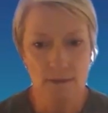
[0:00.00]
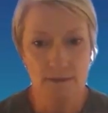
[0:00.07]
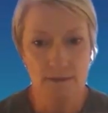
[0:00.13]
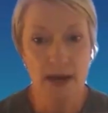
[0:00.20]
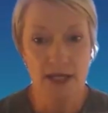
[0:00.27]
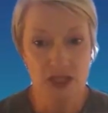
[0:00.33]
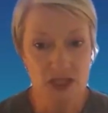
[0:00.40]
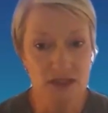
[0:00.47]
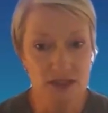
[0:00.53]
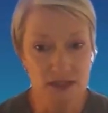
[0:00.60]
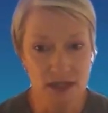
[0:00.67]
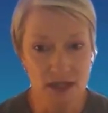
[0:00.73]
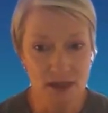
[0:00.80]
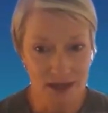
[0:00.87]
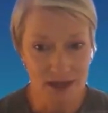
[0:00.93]
patients
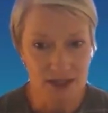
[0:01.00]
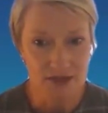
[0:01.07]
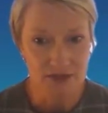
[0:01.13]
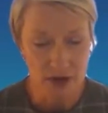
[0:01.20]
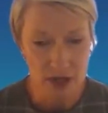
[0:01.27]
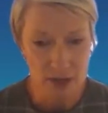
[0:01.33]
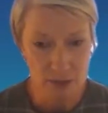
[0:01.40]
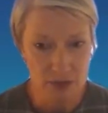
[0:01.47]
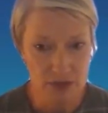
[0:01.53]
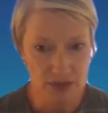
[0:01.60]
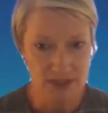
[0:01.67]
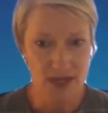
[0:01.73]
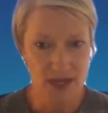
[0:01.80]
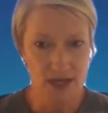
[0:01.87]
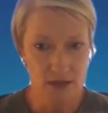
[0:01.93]
classified per
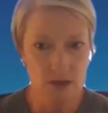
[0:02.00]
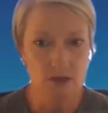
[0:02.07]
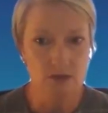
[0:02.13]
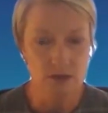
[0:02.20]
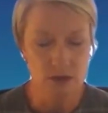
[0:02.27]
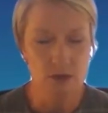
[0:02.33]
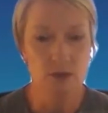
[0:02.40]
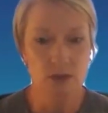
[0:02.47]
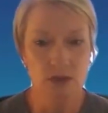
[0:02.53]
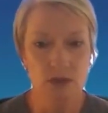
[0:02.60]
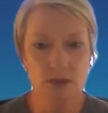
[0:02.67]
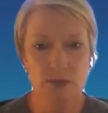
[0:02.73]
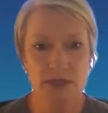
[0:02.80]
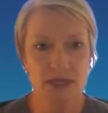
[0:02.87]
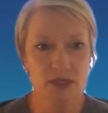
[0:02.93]
se in the real
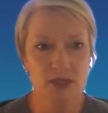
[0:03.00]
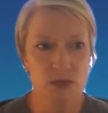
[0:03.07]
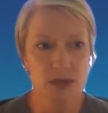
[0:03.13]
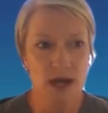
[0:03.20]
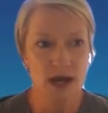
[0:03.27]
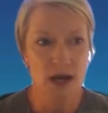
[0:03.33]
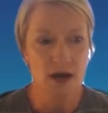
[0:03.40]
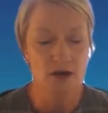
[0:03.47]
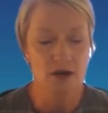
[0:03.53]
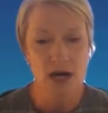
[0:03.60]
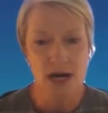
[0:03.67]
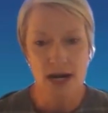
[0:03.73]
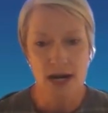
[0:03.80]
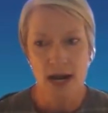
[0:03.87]
world, because we are